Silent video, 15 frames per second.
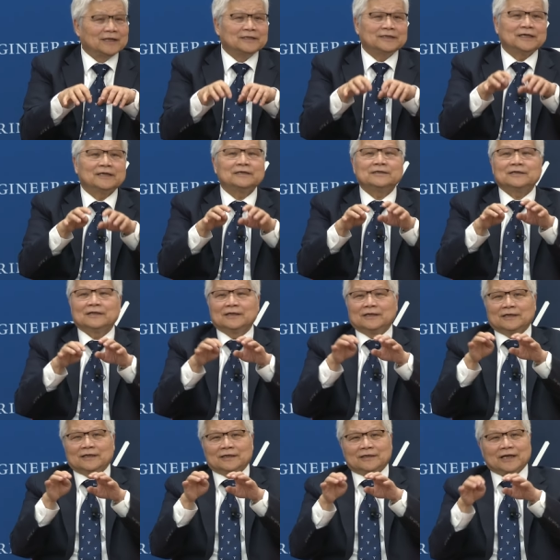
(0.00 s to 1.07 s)
and then
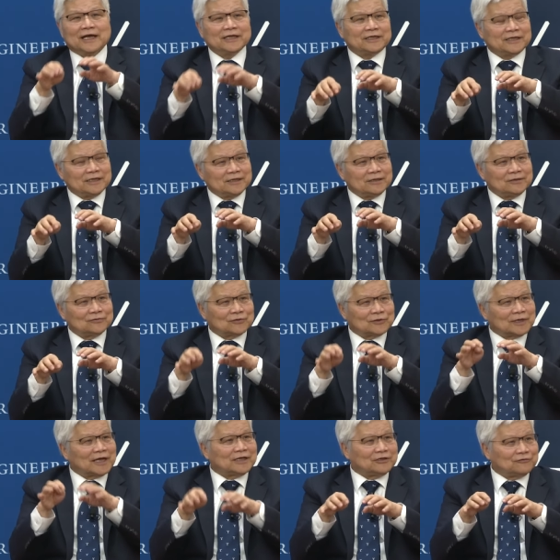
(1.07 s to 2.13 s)
90 or
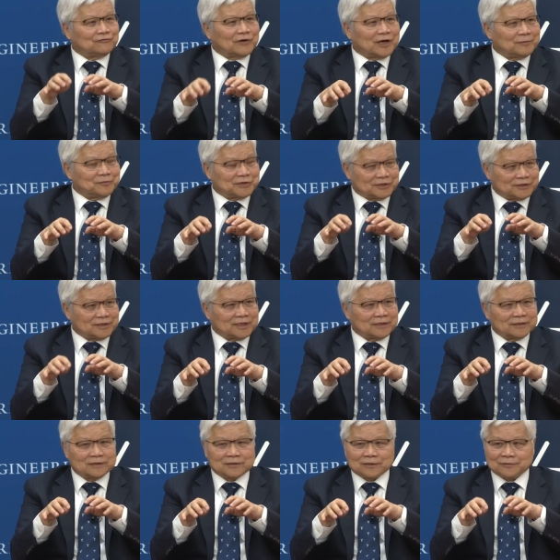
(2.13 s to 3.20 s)

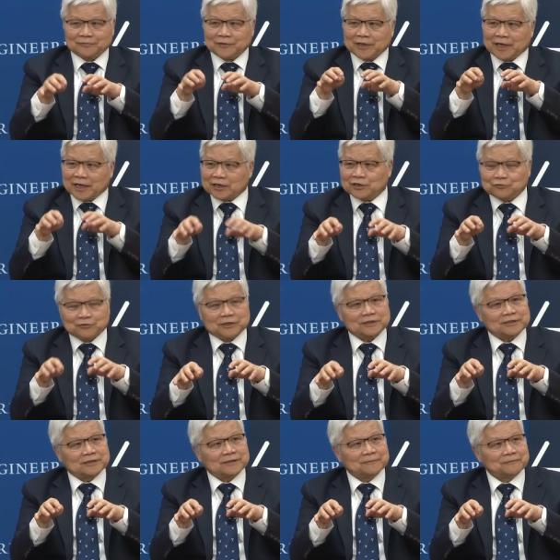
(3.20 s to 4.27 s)
95% of
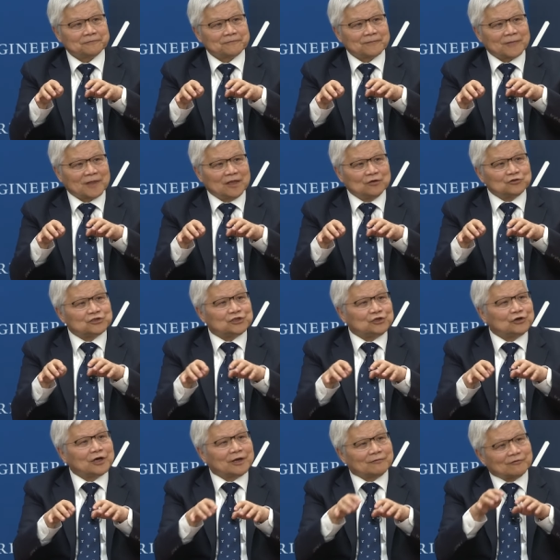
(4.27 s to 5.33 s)
accuracy, you
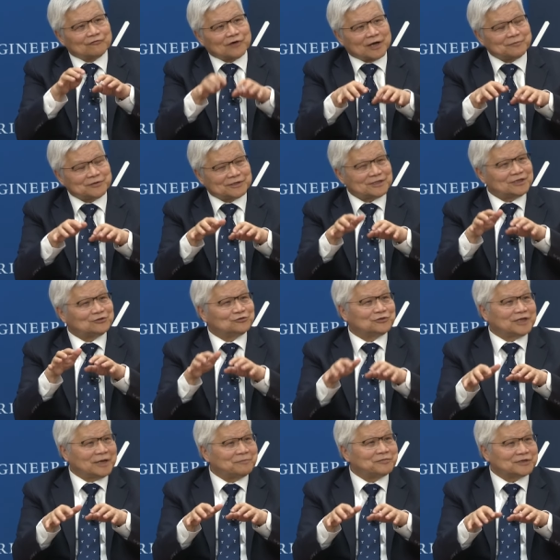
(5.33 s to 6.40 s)
still have 5% to
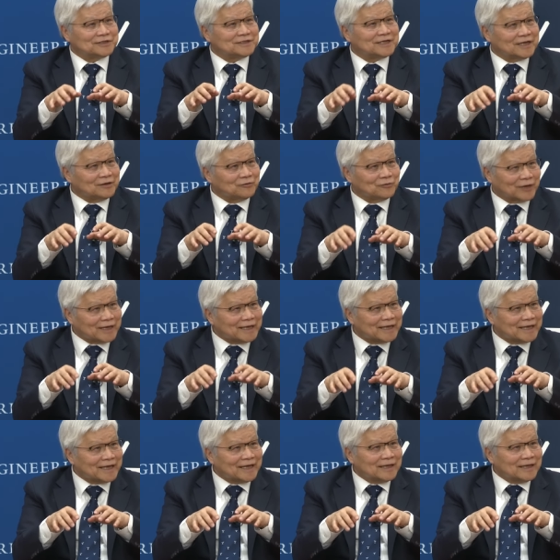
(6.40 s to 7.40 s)
10%, right?